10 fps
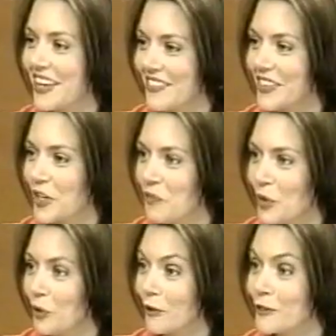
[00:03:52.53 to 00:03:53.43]
of giving the
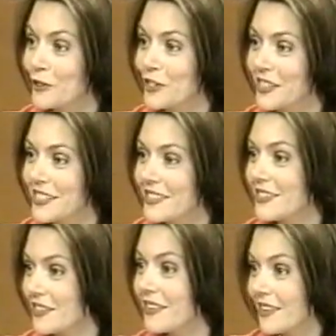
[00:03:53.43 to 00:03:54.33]
computers to
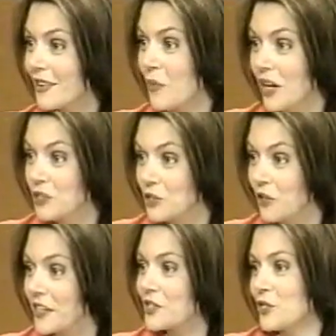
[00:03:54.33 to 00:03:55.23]
these
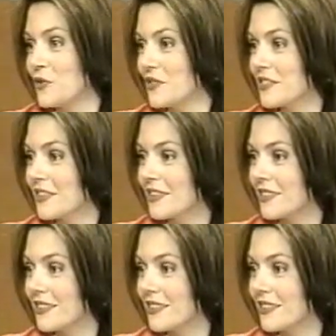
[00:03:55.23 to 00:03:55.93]
well-deserving students.